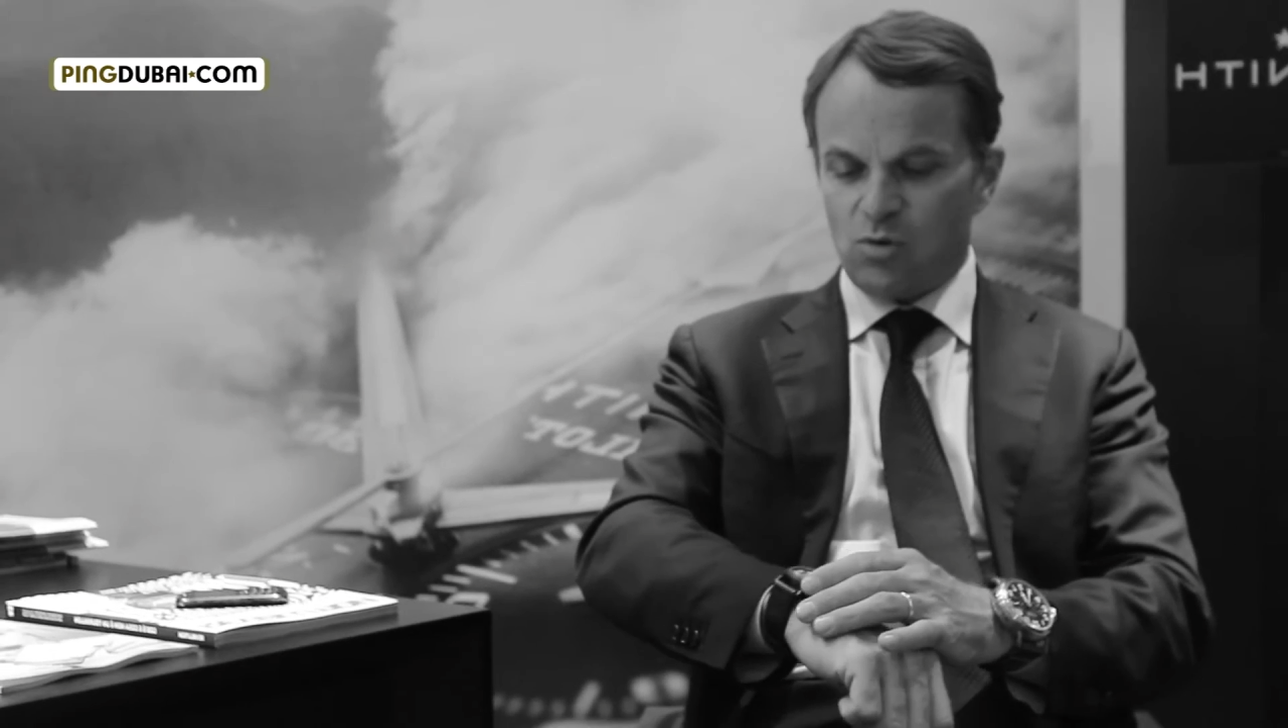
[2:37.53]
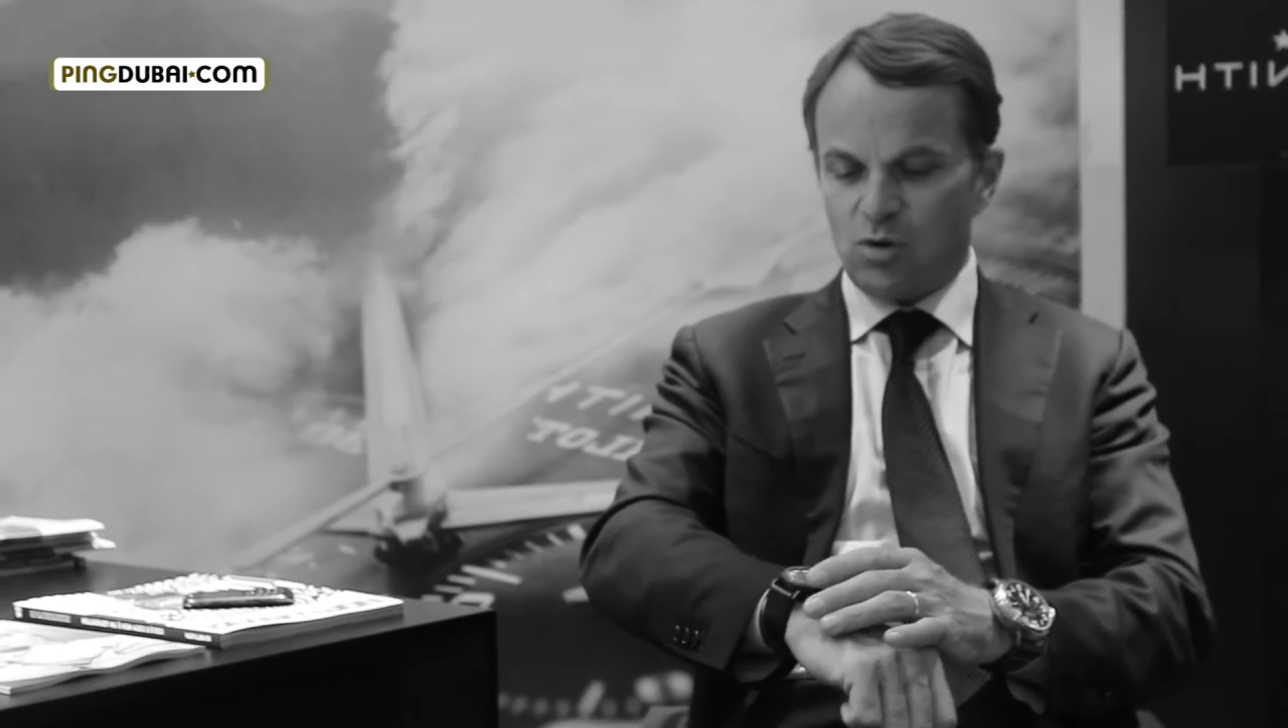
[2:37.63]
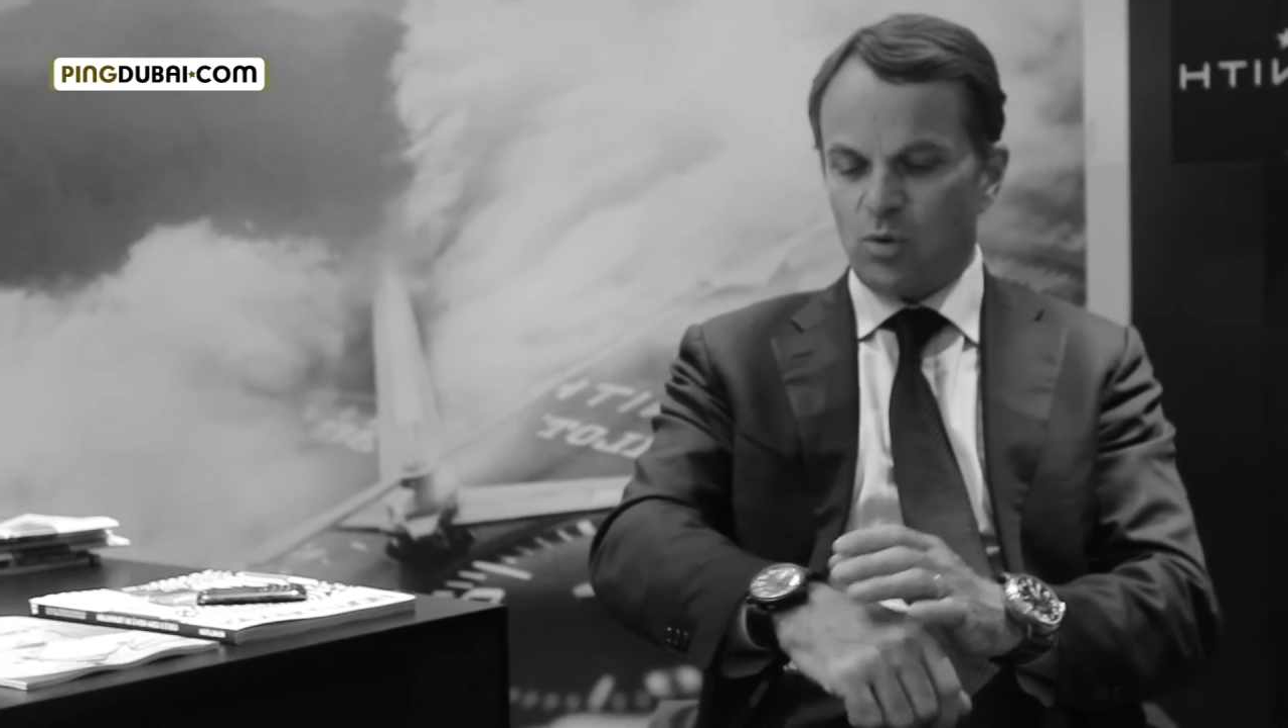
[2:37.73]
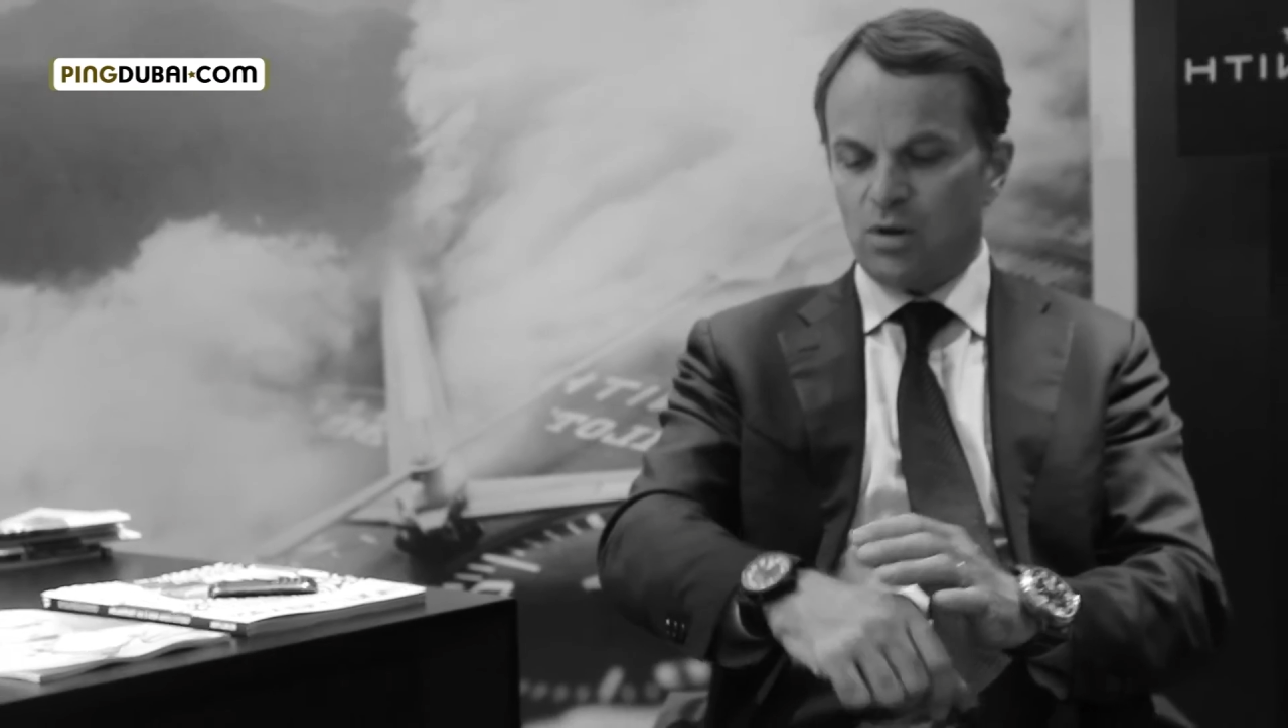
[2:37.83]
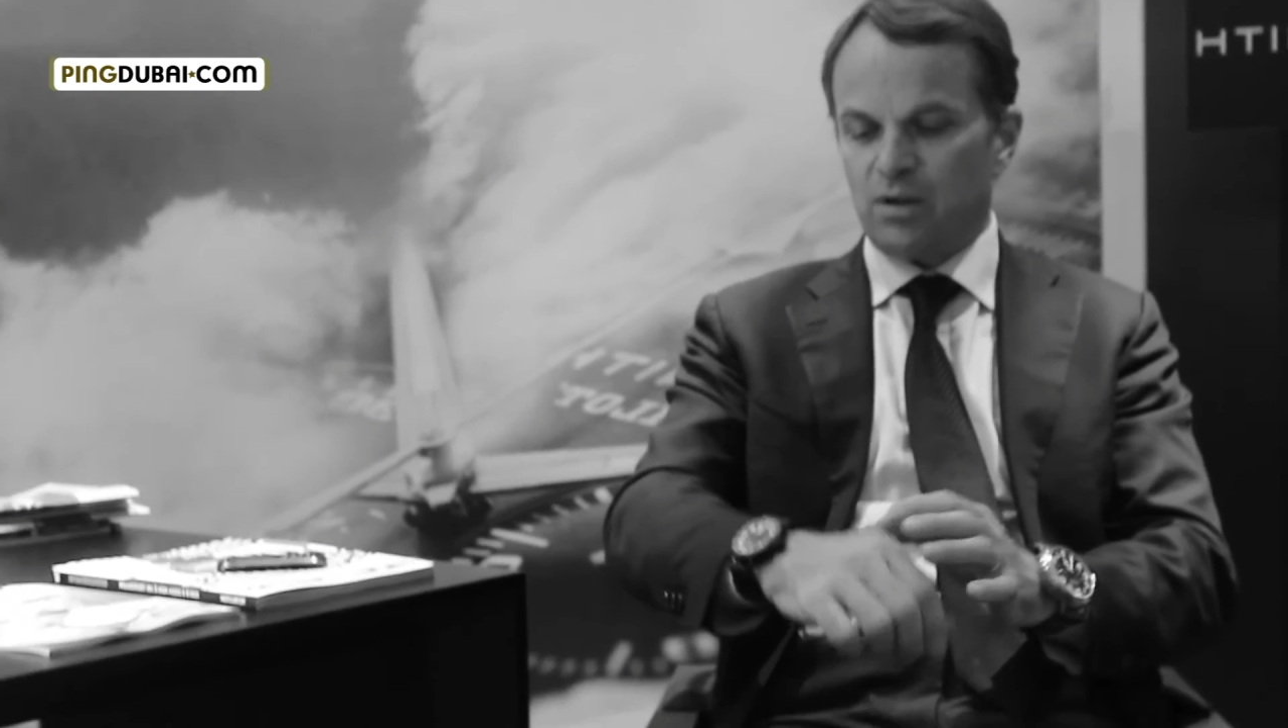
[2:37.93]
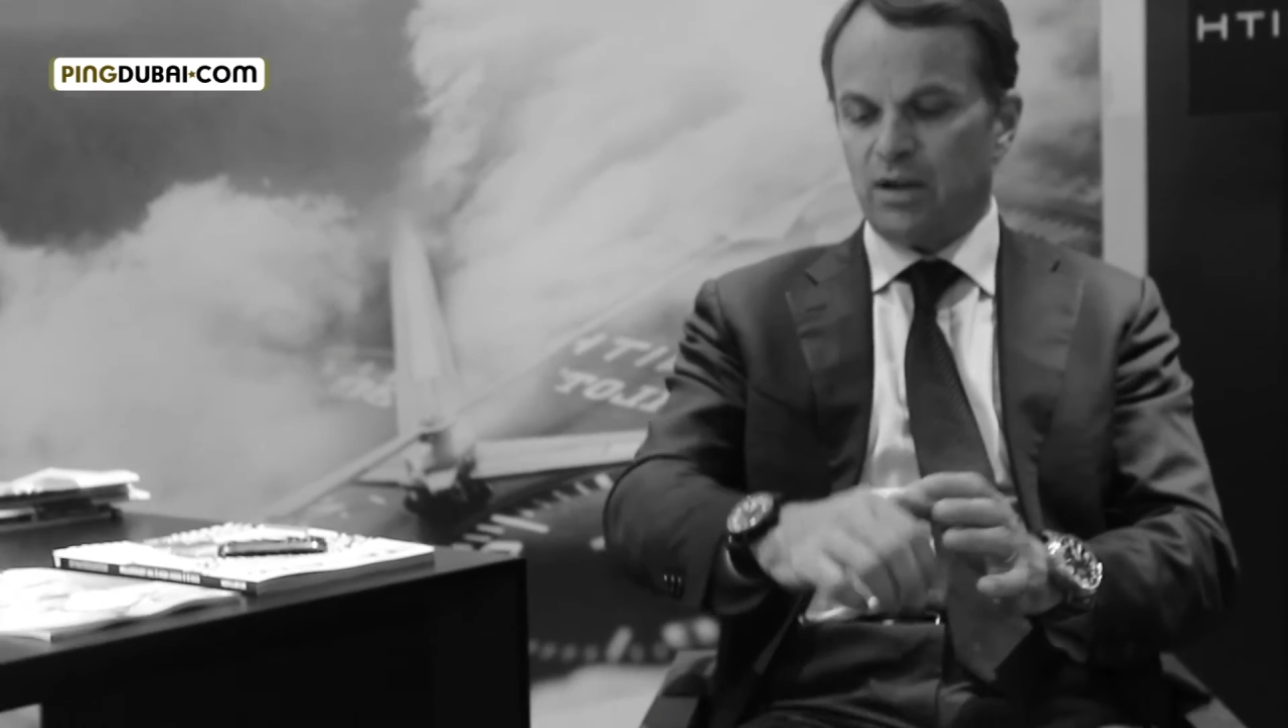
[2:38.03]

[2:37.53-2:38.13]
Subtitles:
World War,